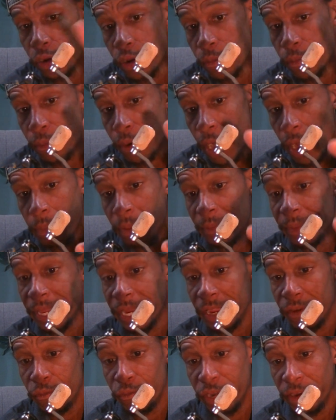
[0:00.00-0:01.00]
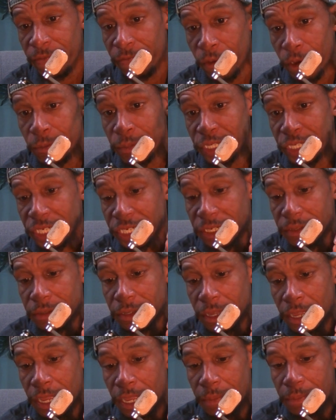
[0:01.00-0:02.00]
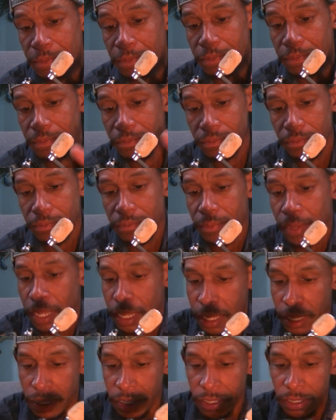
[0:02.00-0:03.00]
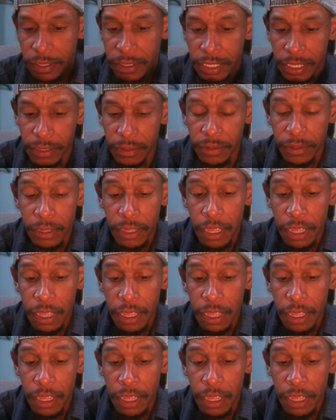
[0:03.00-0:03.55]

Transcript: no problem in a refurbishing uh, uh, deal.